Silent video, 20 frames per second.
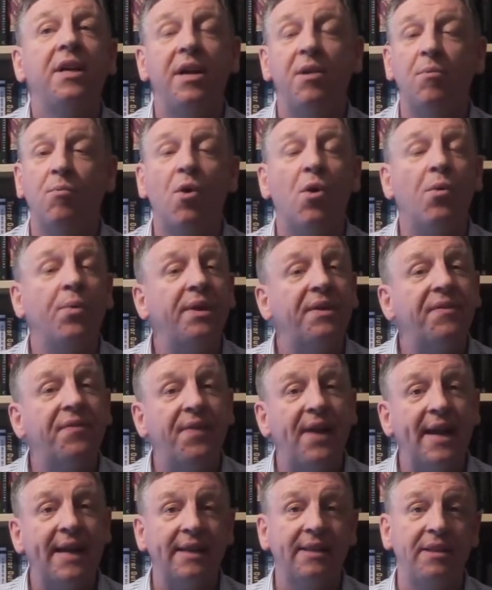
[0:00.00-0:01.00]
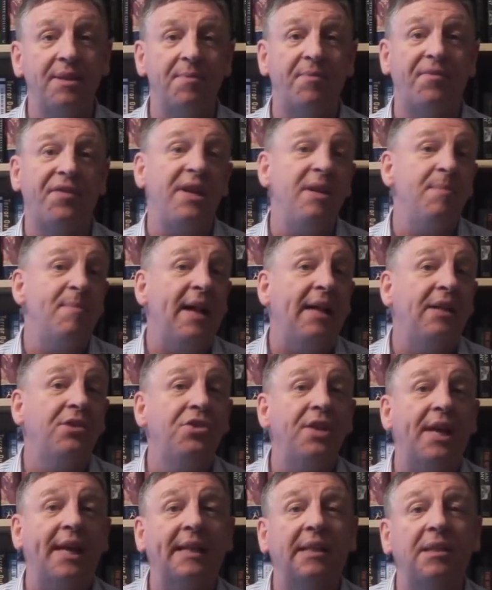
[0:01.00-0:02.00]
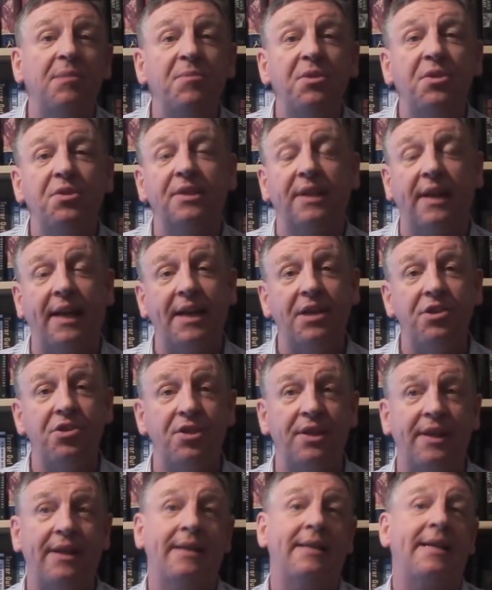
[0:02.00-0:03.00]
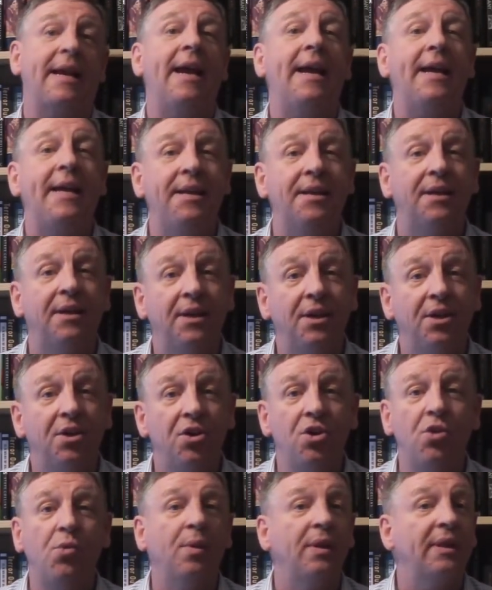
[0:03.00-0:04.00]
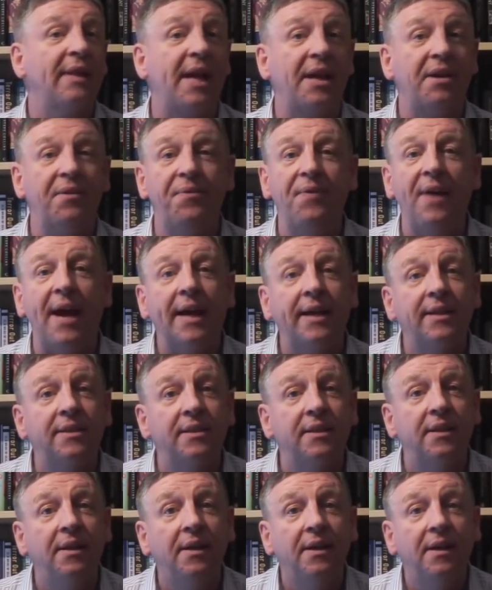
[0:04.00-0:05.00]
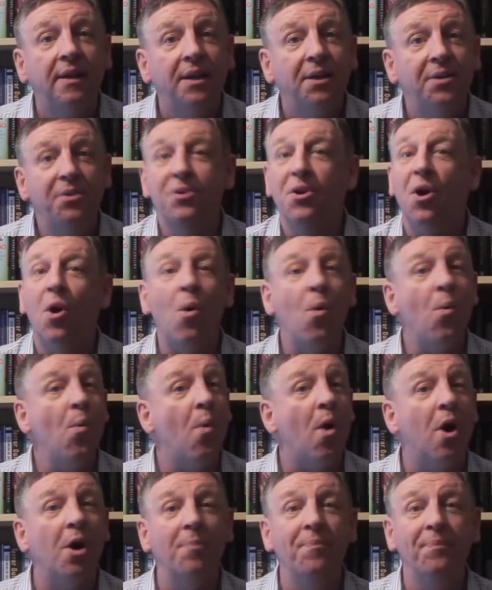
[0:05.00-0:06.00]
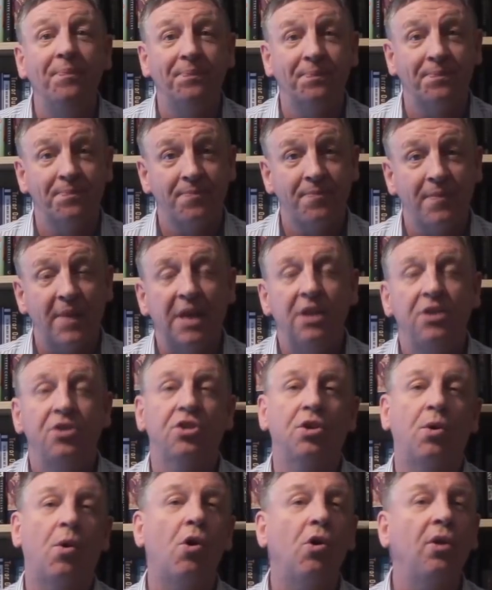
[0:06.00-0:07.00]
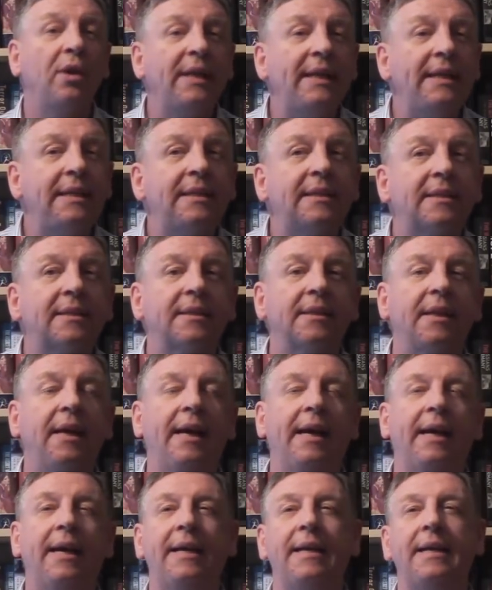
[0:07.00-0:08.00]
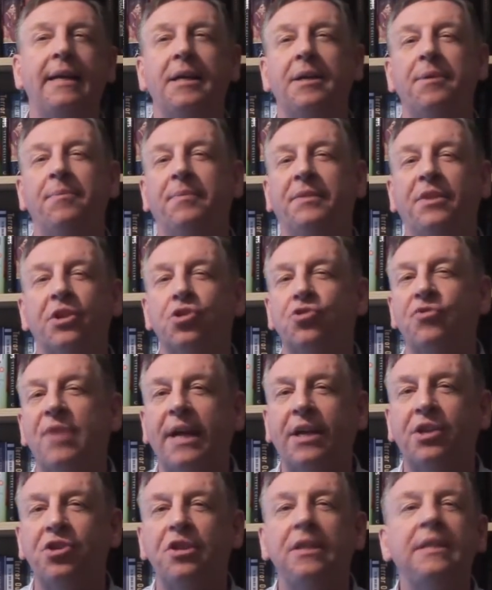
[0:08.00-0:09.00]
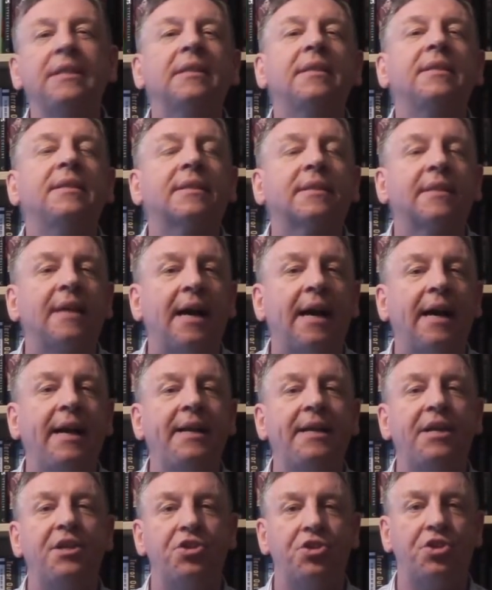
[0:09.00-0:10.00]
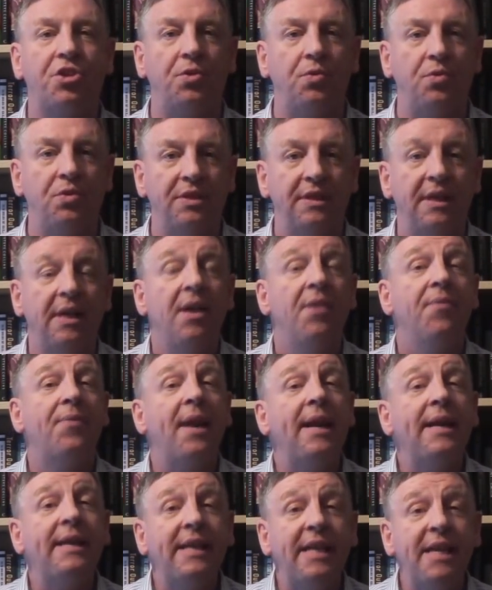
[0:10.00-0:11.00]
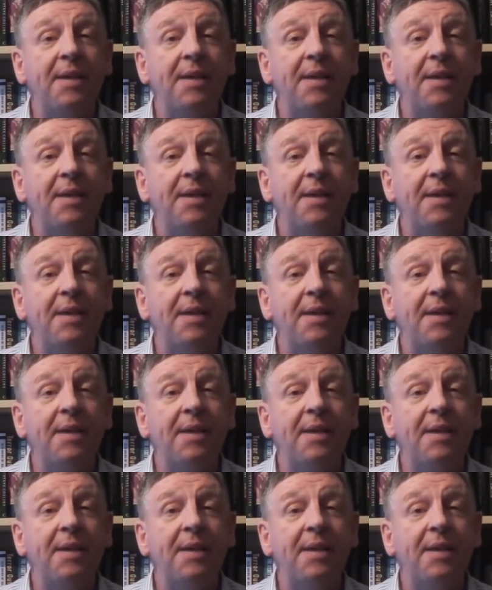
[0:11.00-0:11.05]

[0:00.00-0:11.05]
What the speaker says: it won't affect them. Female genital mutilation, again, who will that affect? No one. So all these distractions and side issues, they